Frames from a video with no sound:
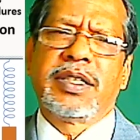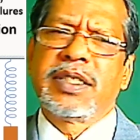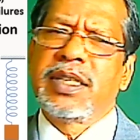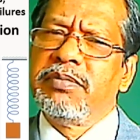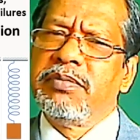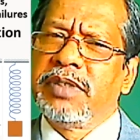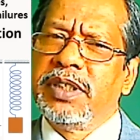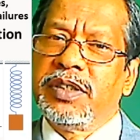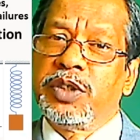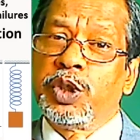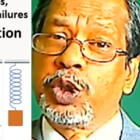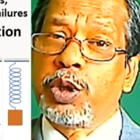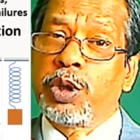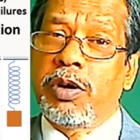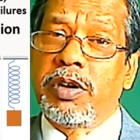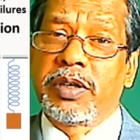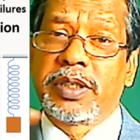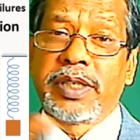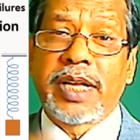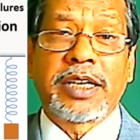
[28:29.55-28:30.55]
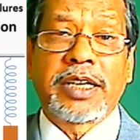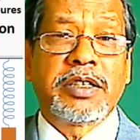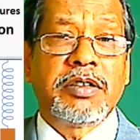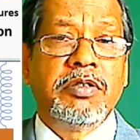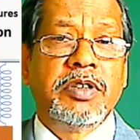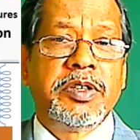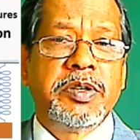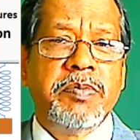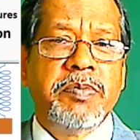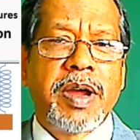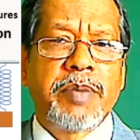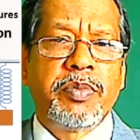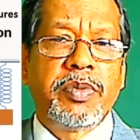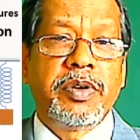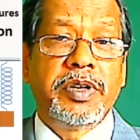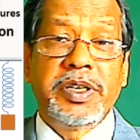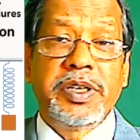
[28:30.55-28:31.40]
something short that they will remember.